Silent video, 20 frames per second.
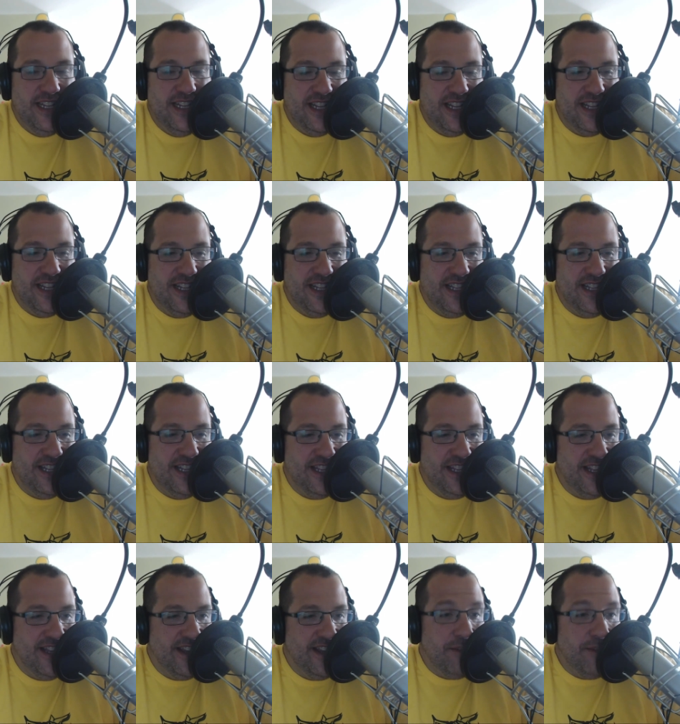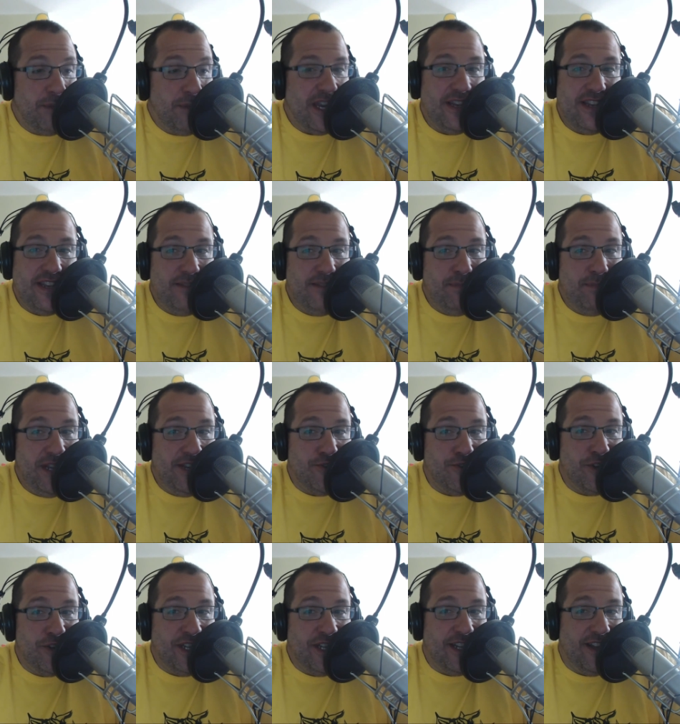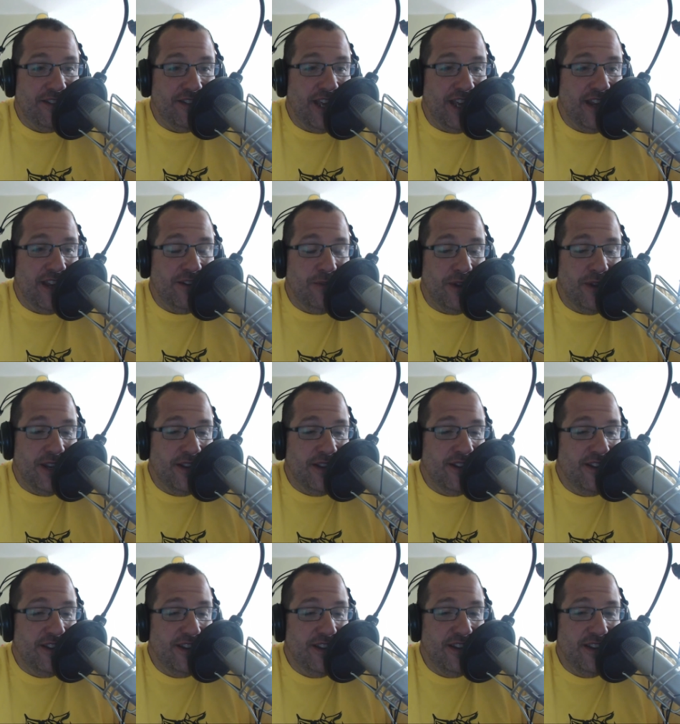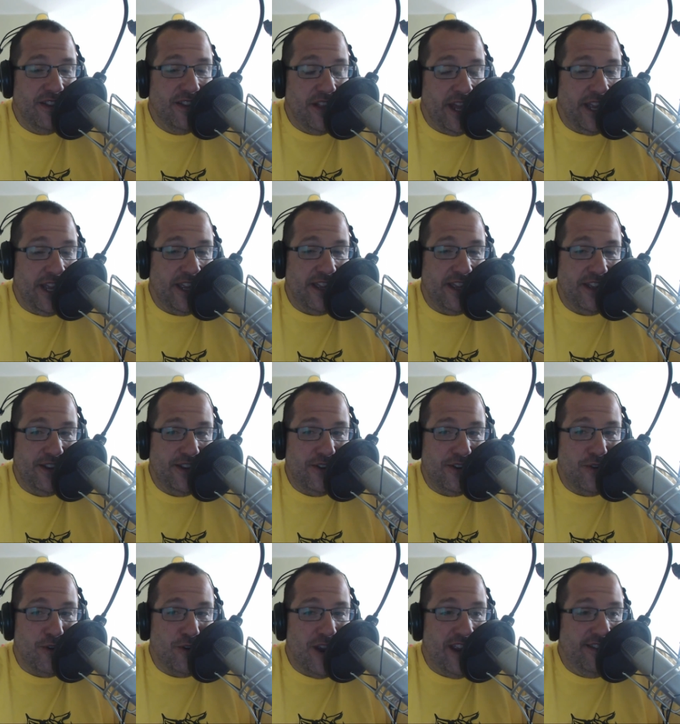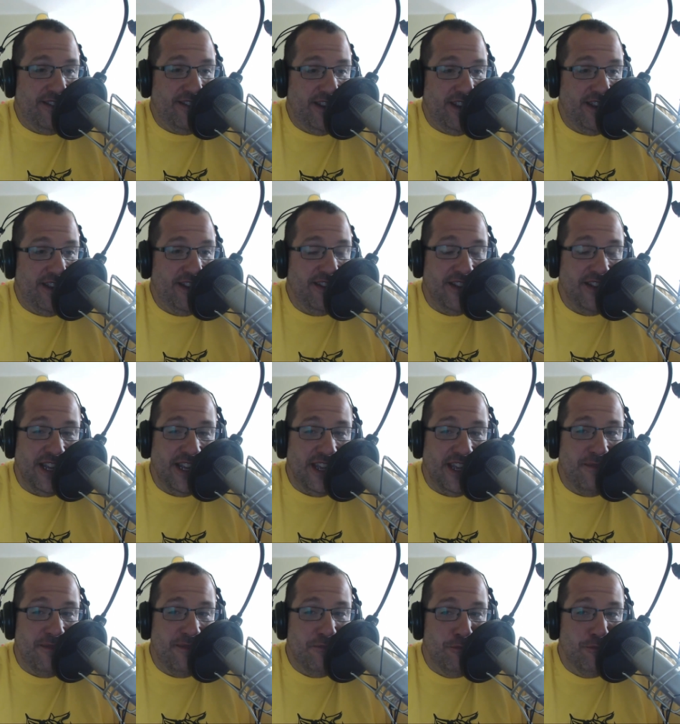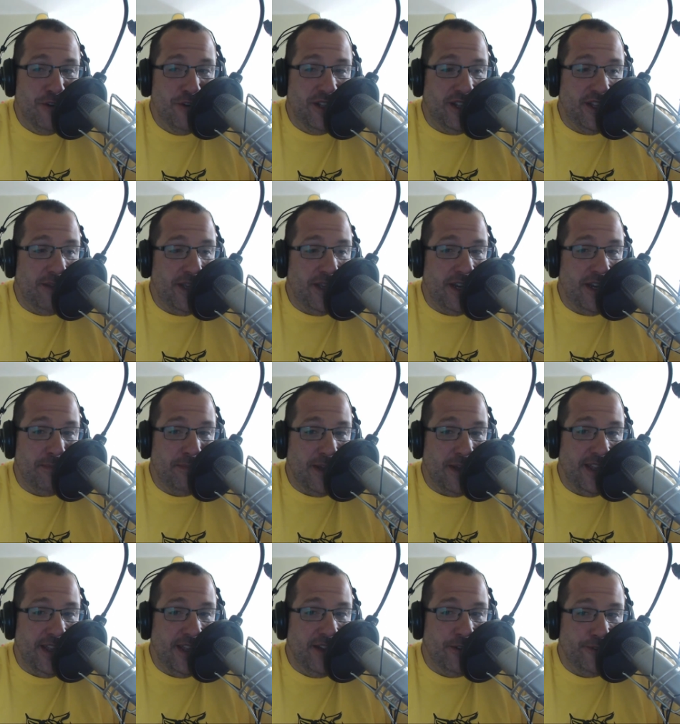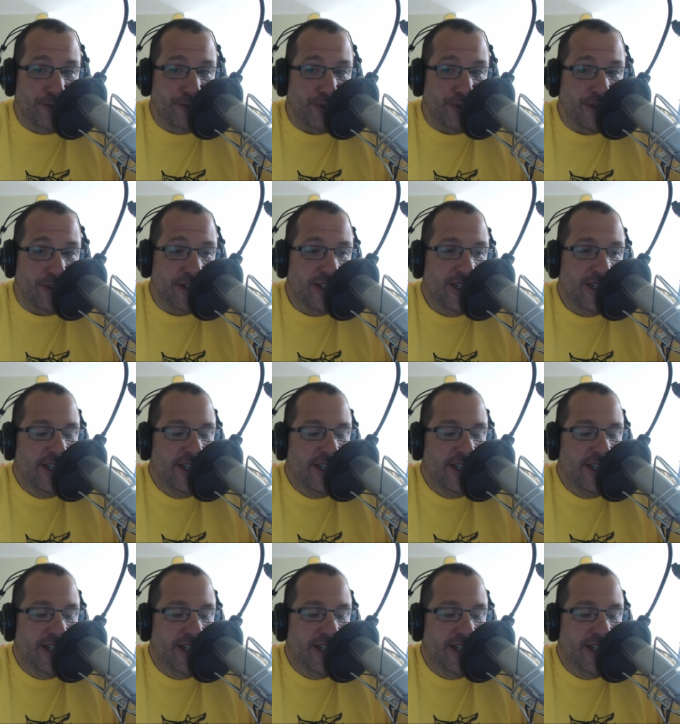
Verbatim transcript: so, um, but it did be Journey Down the Anduin like yeah. crazy. Like it really beat up on the hill troll,